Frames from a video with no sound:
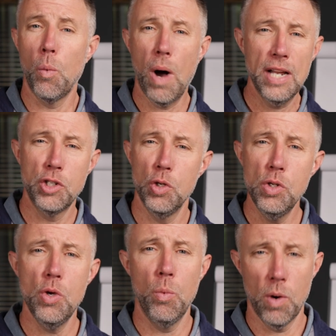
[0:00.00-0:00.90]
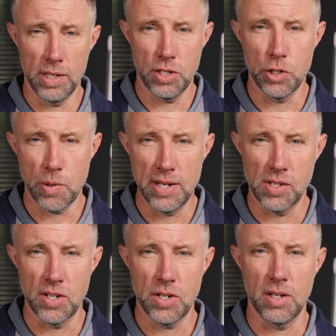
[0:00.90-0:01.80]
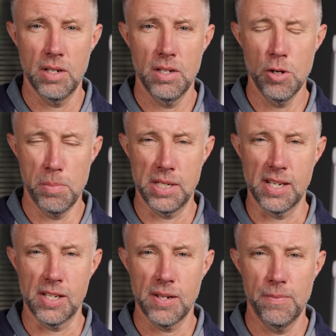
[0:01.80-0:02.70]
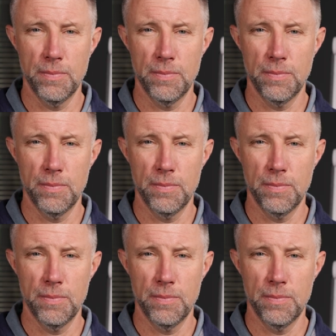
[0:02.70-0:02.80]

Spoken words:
why do you want to transition your business?